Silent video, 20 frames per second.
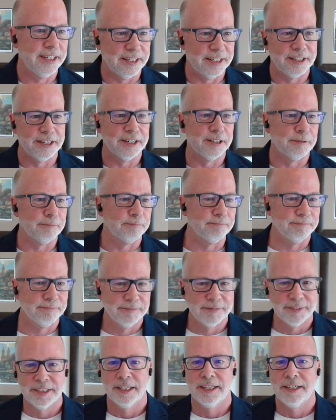And
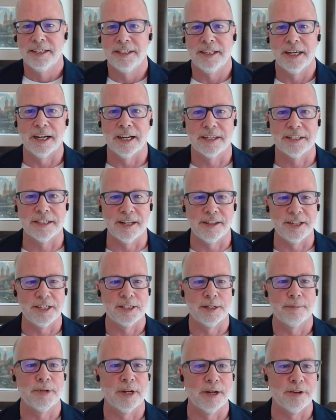yeah, because I think
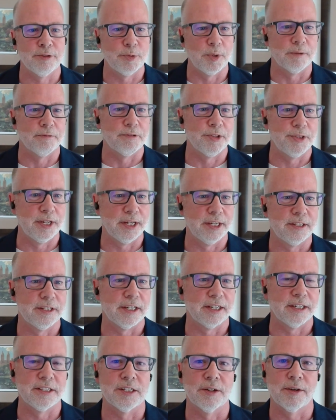sometimes we overthink
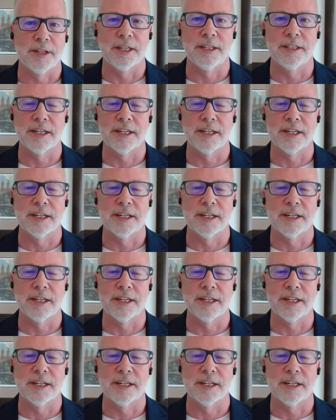things. So I think